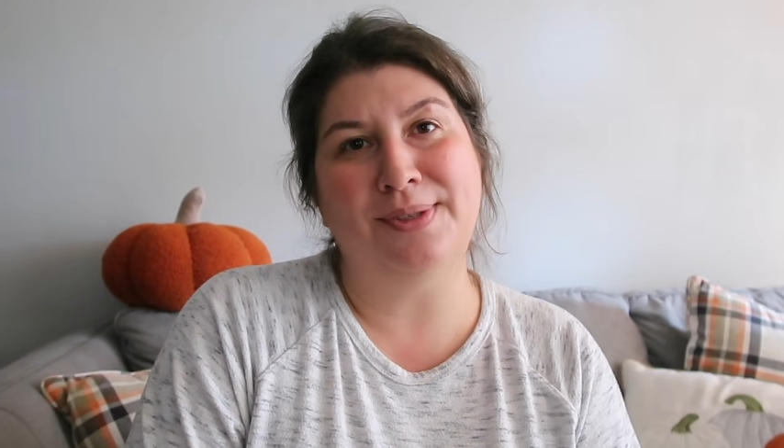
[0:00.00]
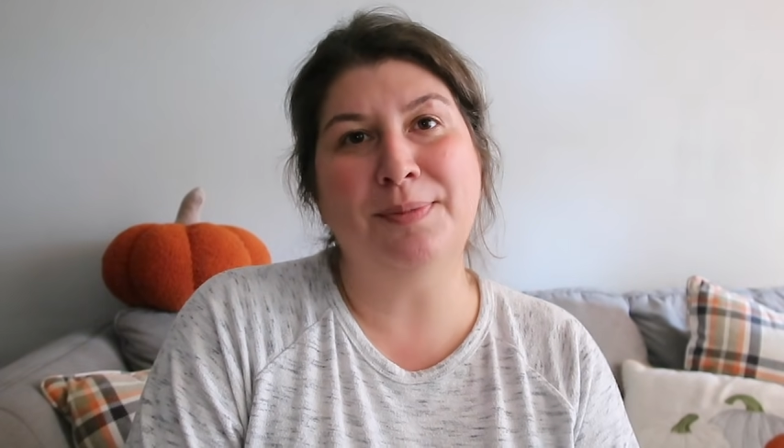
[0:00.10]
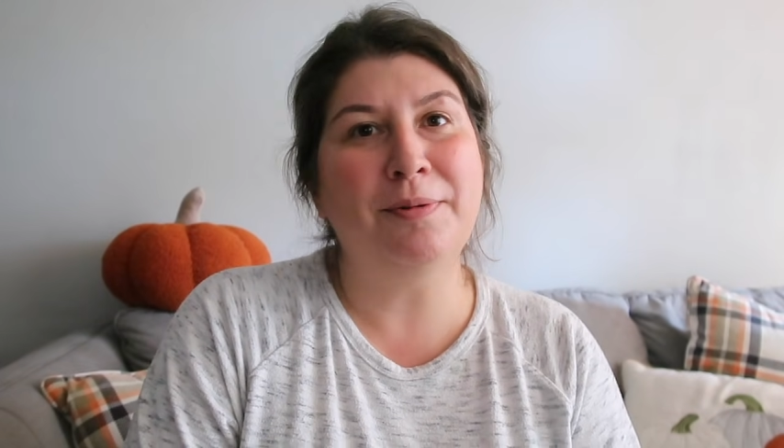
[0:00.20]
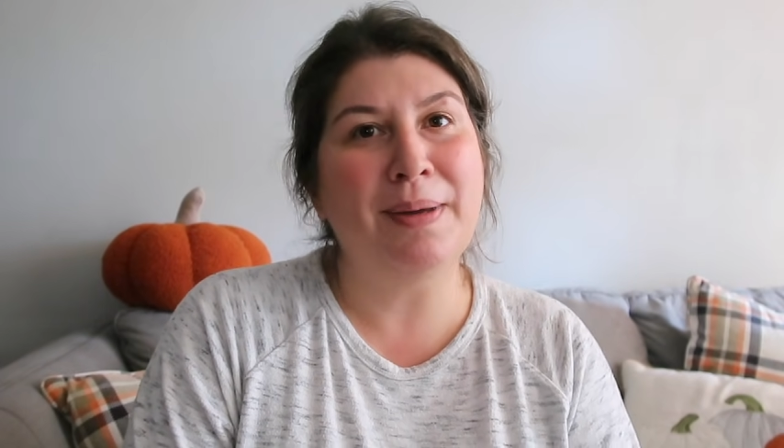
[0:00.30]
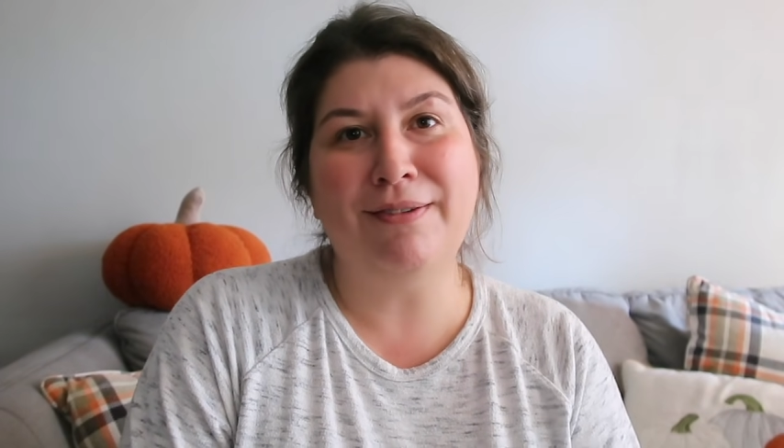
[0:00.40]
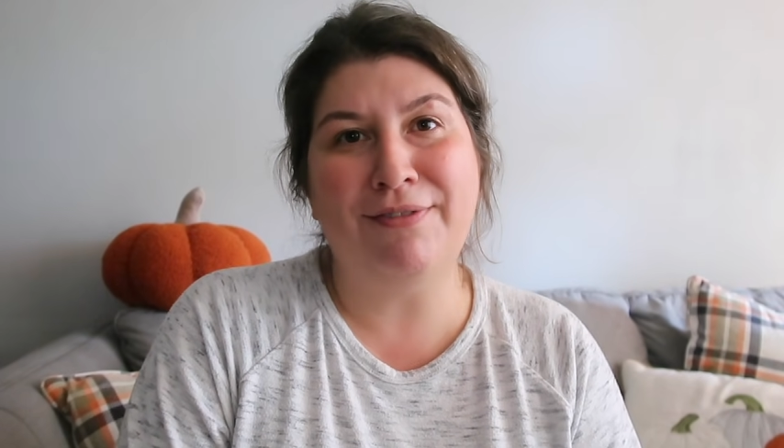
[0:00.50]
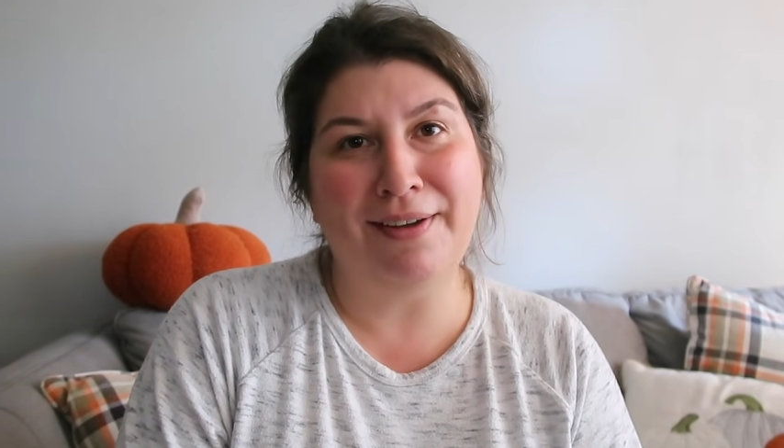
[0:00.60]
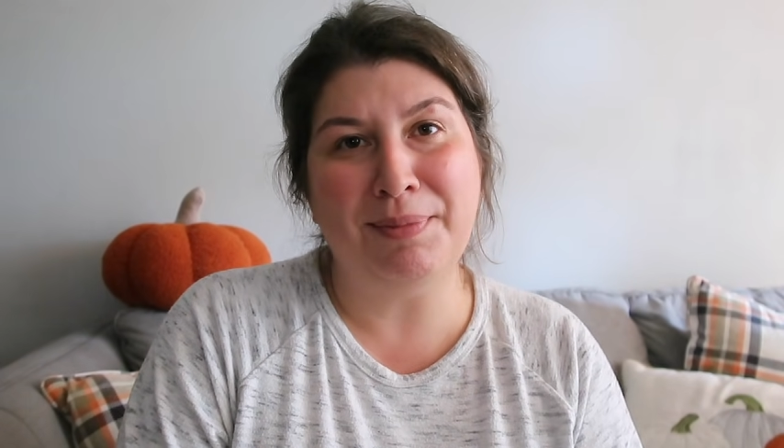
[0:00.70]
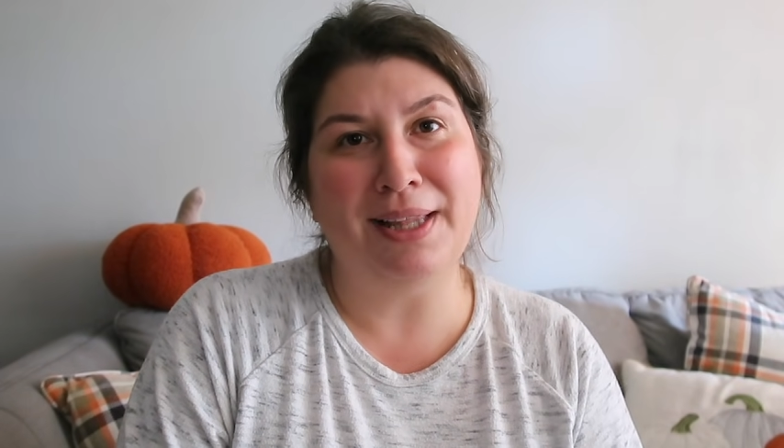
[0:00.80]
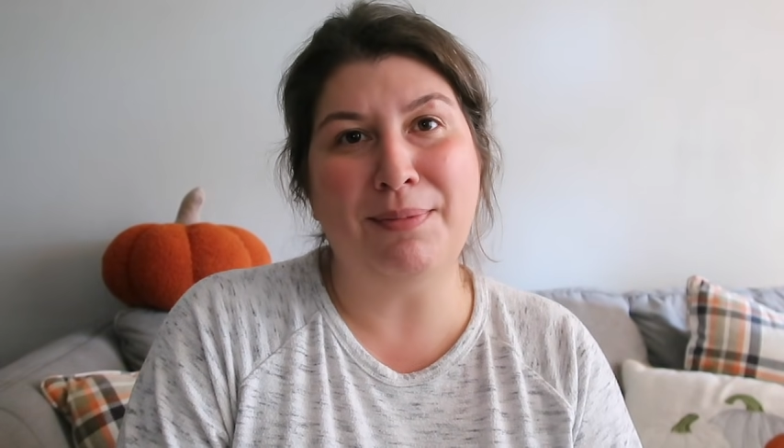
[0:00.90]
Some of my
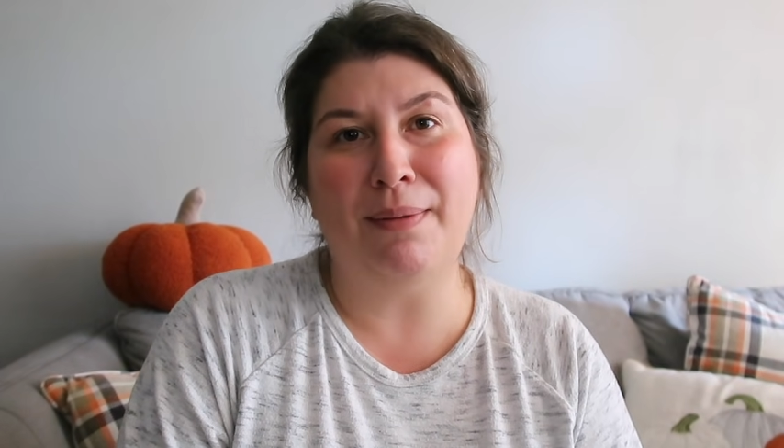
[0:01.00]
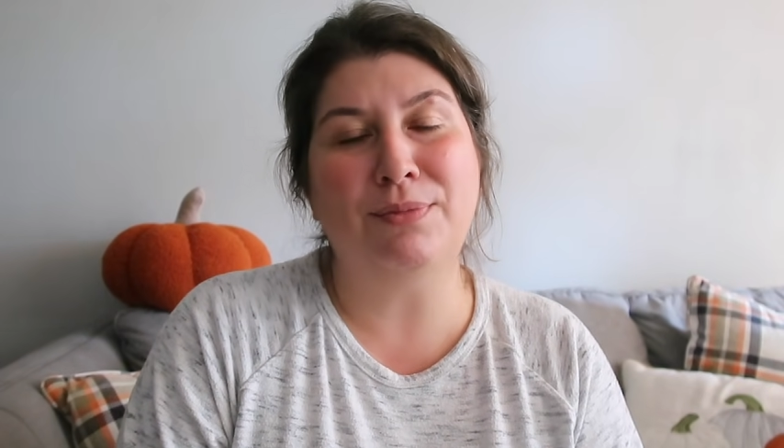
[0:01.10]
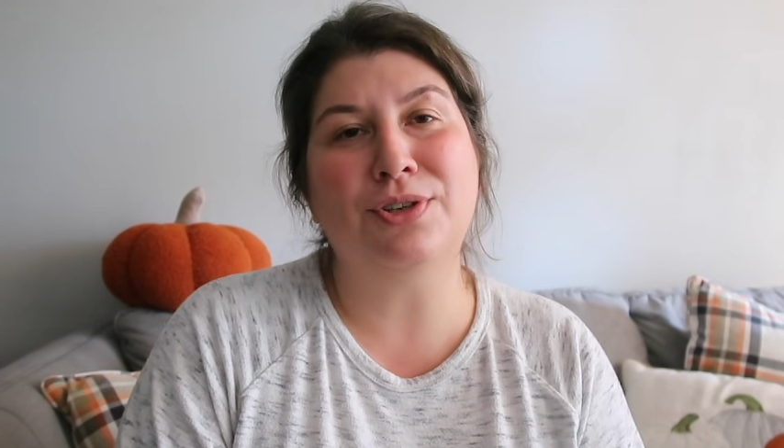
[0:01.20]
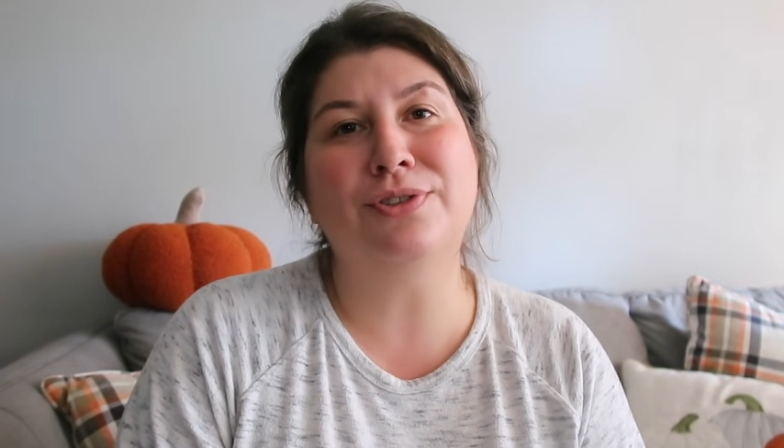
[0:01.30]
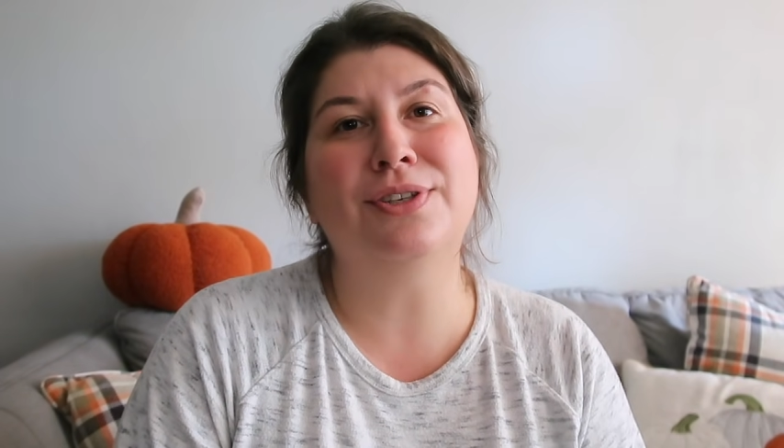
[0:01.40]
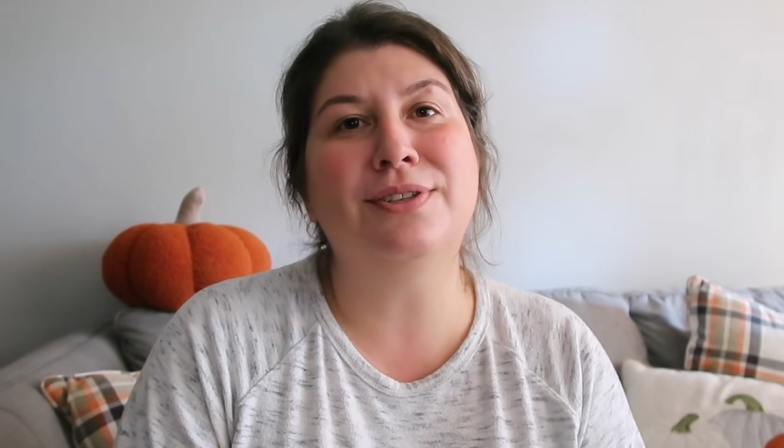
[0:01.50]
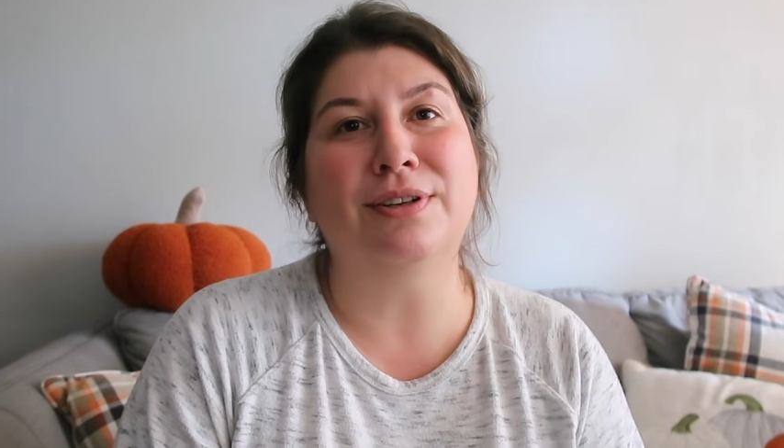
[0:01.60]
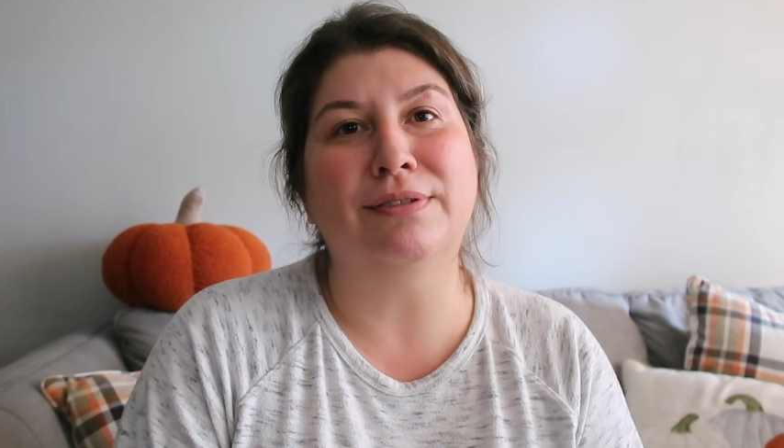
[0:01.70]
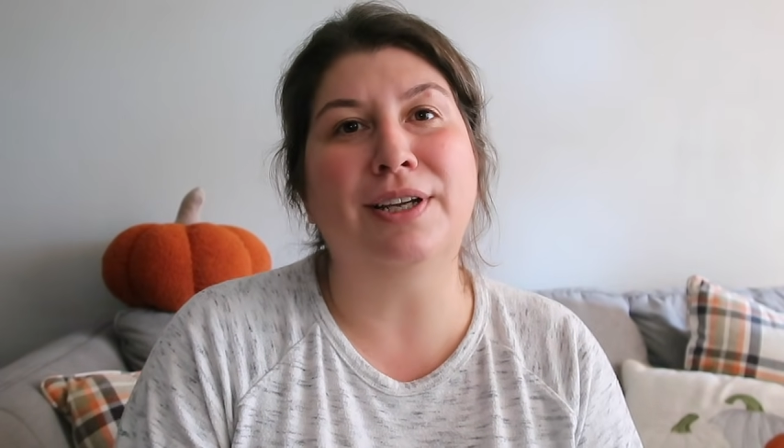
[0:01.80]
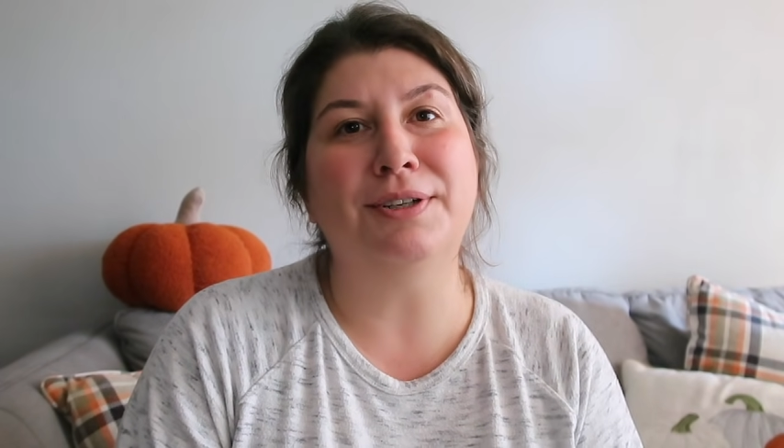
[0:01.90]
family members
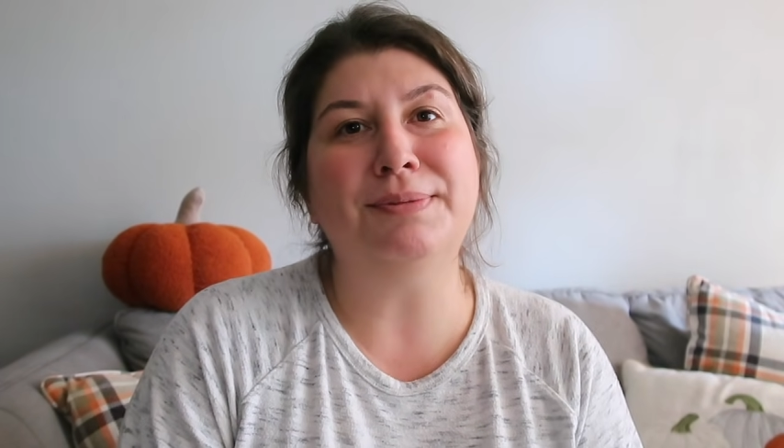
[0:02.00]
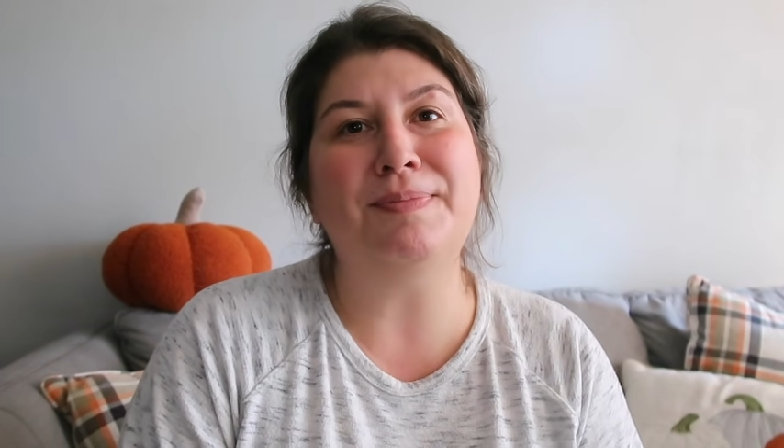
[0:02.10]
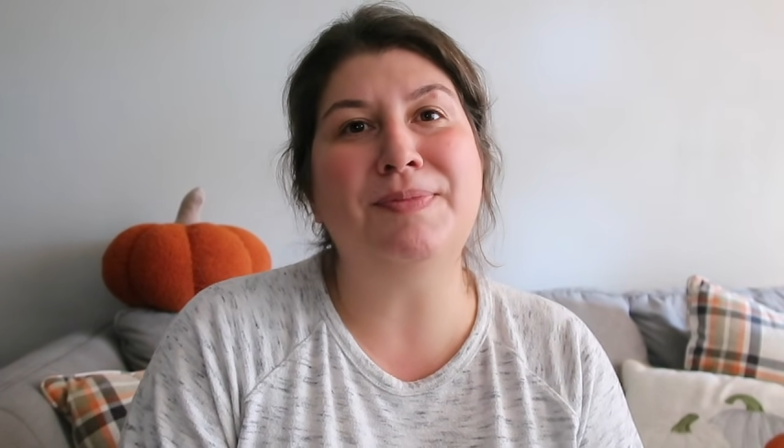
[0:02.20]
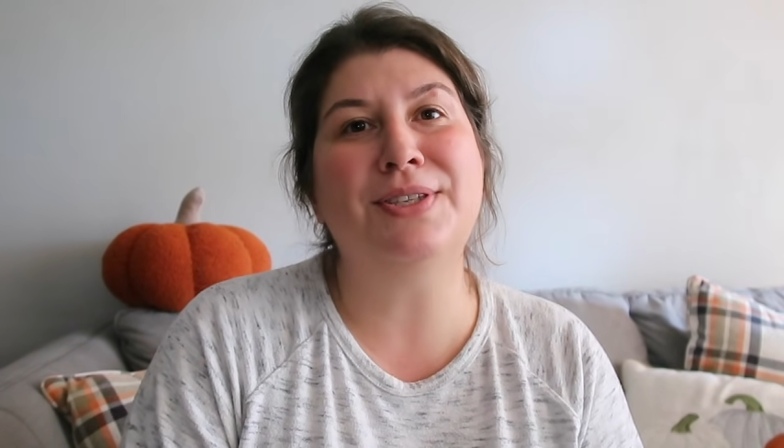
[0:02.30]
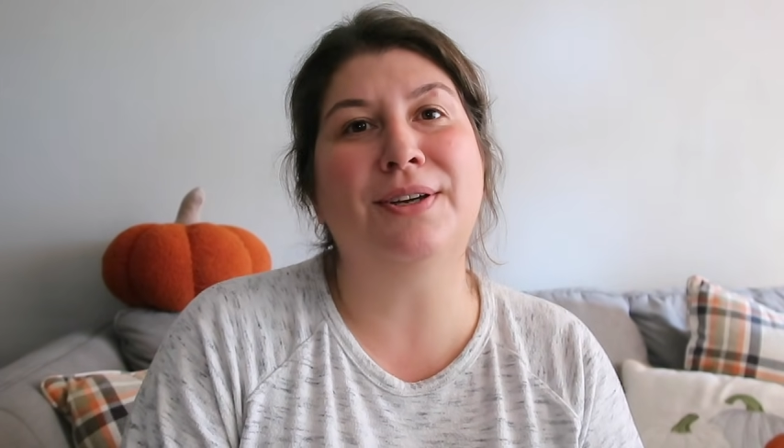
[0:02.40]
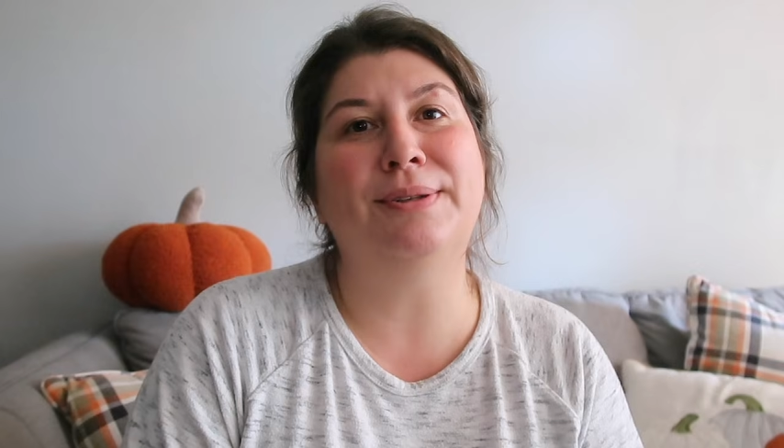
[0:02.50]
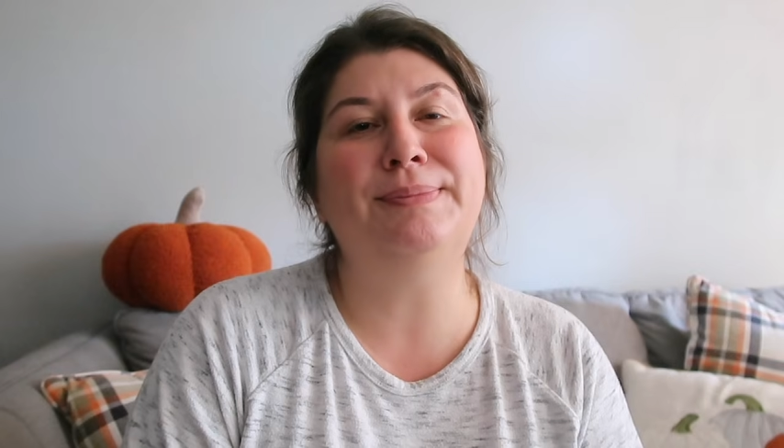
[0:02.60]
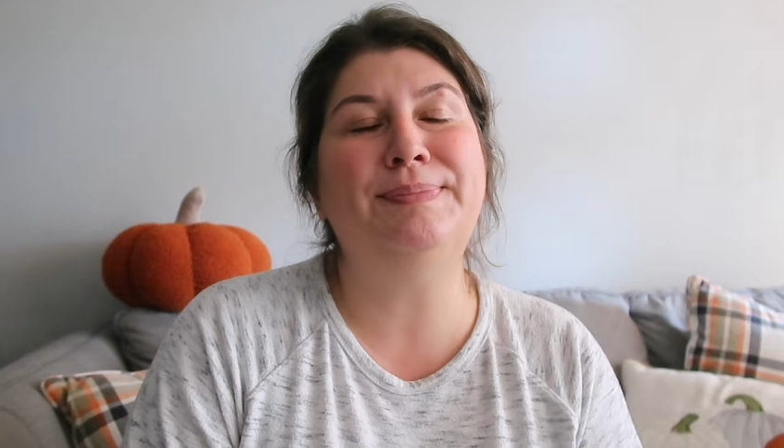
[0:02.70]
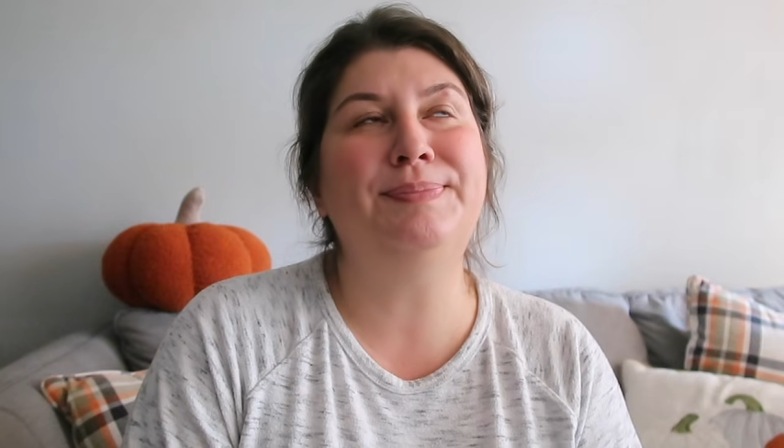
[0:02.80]
don't know. So,